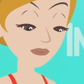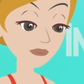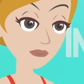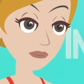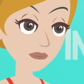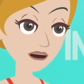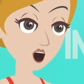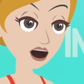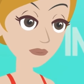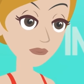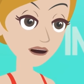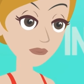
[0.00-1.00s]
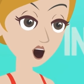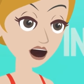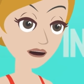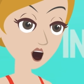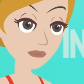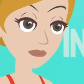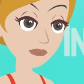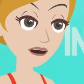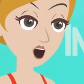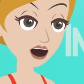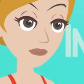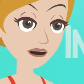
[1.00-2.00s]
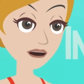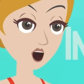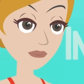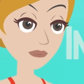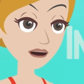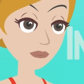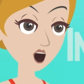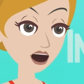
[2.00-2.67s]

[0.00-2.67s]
Get in the receptive mode. Get in the receptive mode.